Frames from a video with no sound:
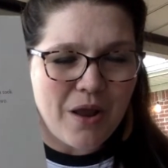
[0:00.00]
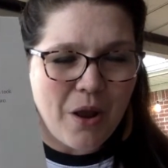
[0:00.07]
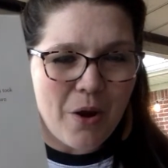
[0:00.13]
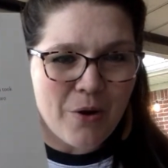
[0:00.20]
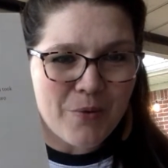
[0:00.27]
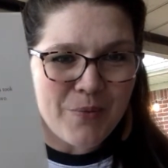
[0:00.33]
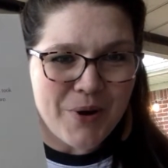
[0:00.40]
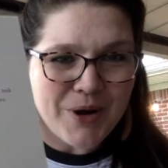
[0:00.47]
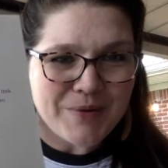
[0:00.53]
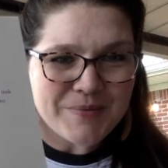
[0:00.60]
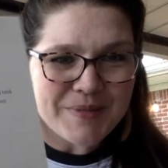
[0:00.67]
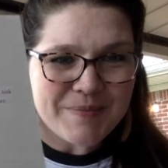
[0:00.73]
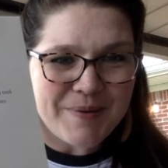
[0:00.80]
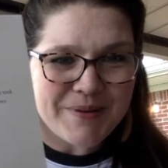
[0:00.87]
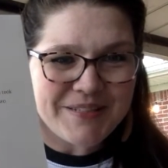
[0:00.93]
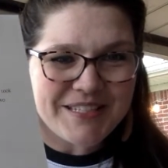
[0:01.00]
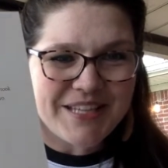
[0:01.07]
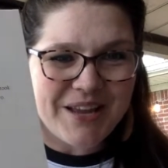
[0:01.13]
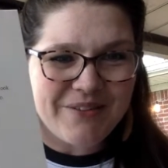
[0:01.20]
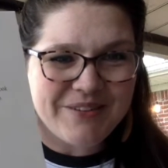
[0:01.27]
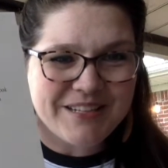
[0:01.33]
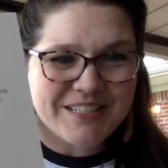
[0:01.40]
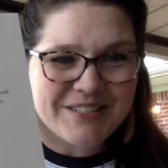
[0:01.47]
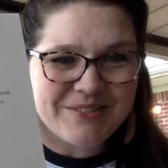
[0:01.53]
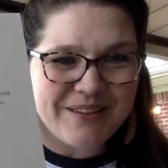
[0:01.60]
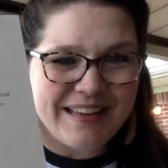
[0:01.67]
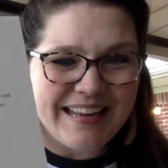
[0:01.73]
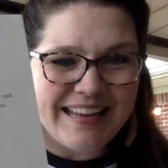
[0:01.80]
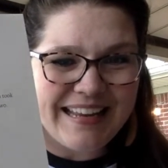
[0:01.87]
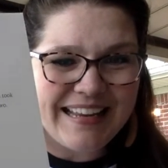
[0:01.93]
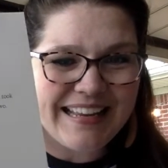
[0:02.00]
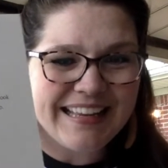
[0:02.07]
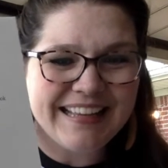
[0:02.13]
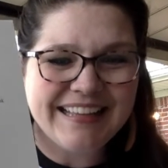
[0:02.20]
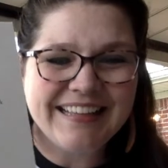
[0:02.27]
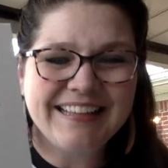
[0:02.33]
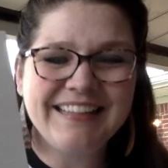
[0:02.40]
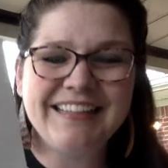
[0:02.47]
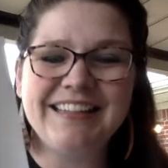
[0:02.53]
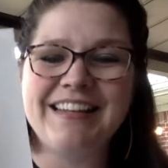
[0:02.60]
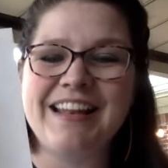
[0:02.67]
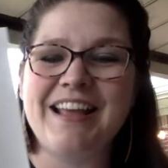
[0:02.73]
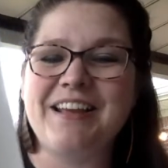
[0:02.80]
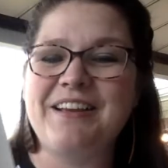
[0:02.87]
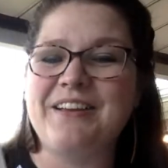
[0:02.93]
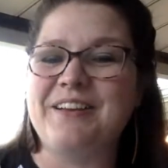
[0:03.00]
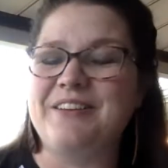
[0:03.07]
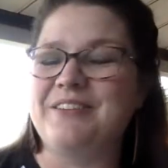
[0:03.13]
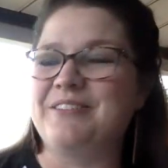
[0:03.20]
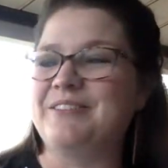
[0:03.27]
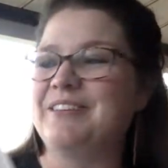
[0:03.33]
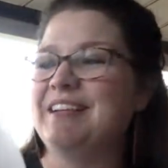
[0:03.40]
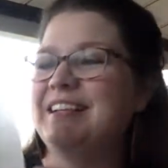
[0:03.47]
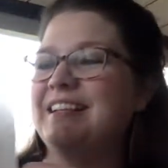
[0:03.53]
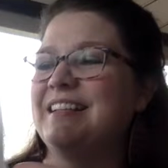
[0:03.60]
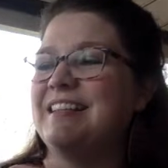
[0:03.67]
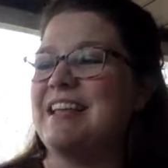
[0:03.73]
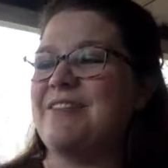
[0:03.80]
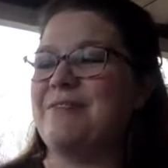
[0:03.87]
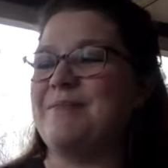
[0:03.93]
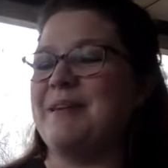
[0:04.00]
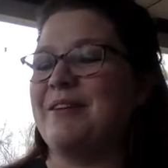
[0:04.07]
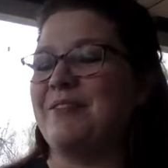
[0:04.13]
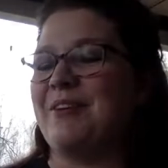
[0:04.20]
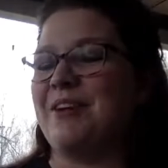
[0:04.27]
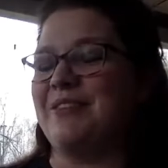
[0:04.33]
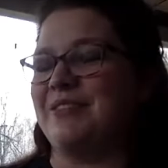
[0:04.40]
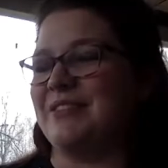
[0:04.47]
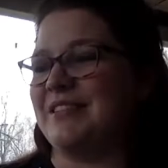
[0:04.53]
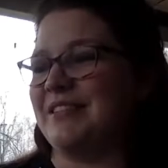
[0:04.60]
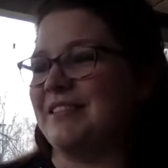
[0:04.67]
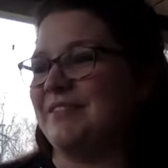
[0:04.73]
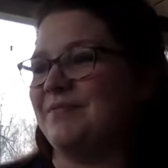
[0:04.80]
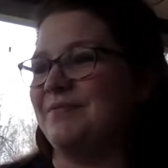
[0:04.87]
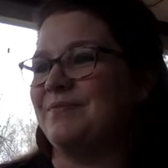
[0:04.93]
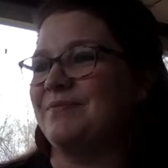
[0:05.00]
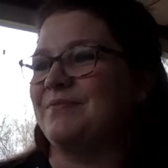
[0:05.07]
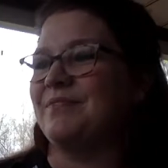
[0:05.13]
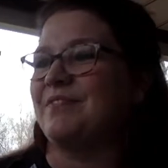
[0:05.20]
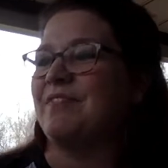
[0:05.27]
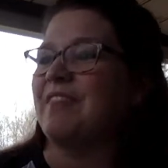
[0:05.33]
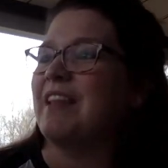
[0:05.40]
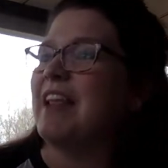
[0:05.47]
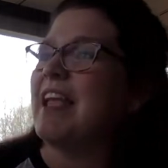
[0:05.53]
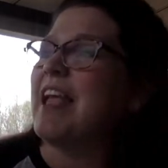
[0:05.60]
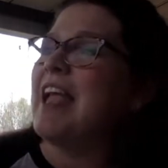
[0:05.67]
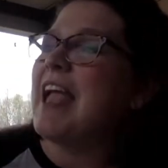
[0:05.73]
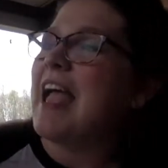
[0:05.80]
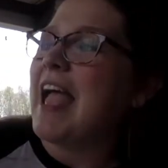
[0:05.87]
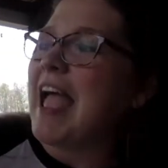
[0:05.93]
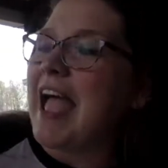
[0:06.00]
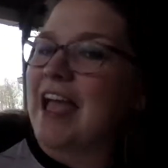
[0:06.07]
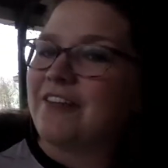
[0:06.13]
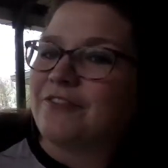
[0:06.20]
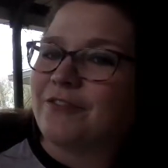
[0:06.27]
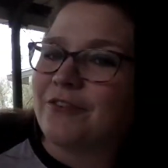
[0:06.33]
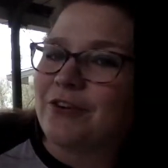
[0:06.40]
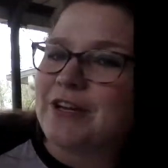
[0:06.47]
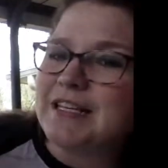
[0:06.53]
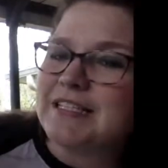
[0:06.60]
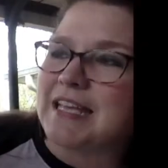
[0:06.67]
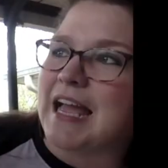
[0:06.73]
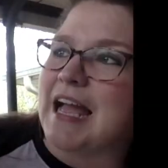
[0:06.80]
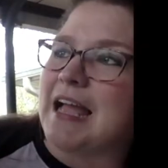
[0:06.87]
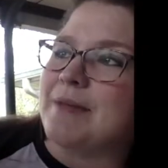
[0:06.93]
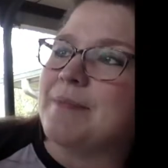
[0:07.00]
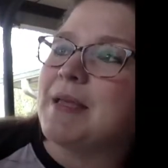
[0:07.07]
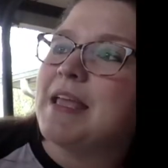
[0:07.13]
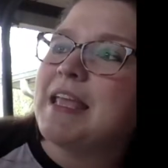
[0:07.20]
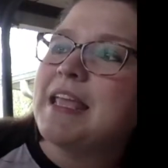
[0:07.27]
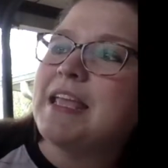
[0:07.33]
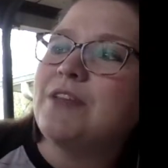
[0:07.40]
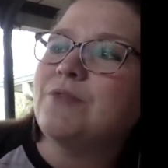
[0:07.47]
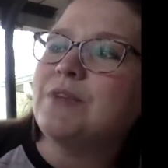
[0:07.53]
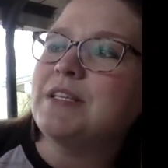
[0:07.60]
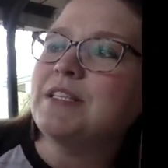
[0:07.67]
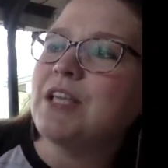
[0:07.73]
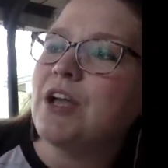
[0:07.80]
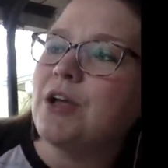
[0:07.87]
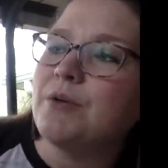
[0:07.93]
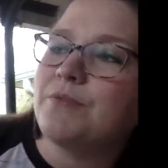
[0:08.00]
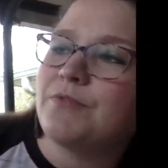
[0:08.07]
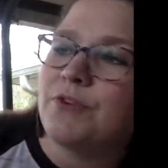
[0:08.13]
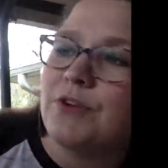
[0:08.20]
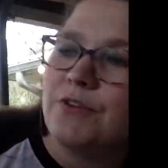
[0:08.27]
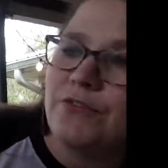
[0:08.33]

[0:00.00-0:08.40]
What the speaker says: Are worms supposed to go in a swing? No, that would be gross. At free time, Henry's hope for a